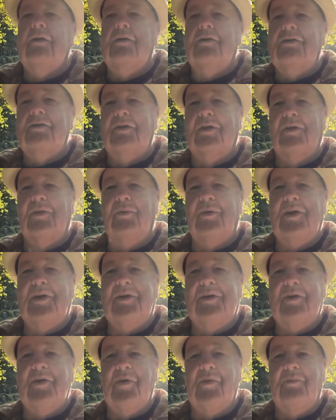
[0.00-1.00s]
you'll
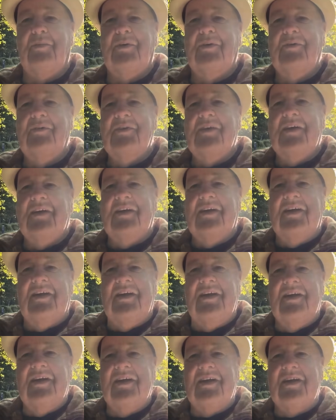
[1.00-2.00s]
wake up.
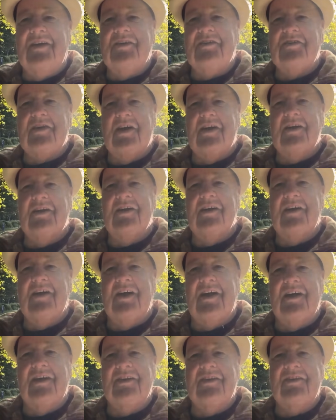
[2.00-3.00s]
Here
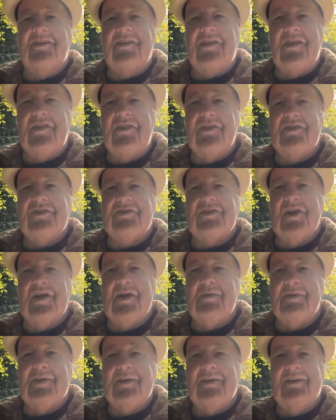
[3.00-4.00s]
endeth the
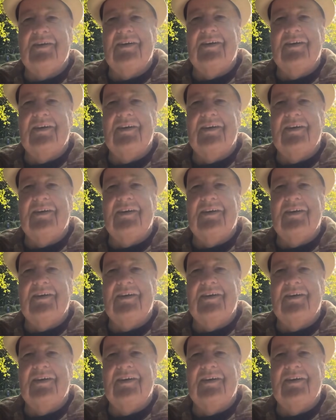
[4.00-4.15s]
sermon.